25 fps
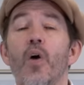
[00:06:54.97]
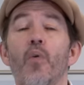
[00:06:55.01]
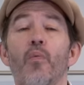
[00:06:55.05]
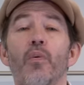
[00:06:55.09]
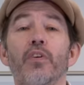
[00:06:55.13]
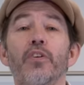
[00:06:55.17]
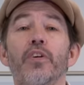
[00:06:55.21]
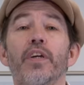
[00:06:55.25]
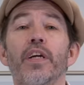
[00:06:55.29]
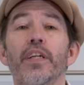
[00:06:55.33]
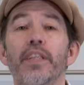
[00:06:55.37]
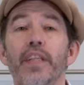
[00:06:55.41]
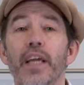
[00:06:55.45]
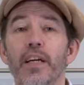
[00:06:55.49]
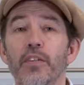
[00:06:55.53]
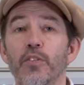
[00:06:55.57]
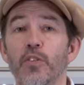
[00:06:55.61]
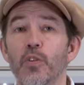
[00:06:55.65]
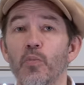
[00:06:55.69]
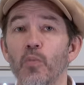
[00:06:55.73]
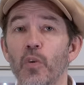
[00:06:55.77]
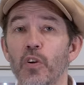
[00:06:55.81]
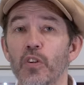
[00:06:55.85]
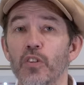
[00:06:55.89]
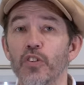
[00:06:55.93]
When you get down
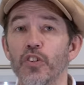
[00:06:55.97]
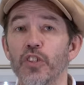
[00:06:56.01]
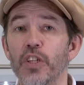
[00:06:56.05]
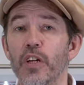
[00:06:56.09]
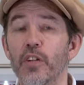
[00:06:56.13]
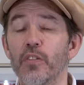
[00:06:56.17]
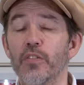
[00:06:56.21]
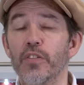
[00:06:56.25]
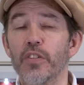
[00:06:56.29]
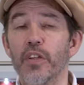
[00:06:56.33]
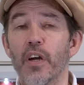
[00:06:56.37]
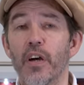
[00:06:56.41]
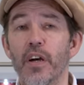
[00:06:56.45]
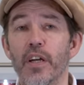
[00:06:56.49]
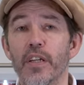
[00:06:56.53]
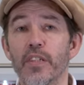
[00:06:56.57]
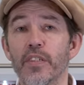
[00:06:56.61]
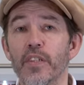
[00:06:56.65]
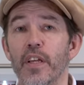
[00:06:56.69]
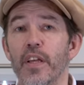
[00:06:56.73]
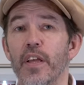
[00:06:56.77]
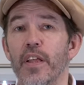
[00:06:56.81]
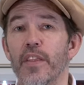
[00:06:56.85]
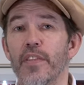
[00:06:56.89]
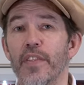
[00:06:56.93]
to one shell size,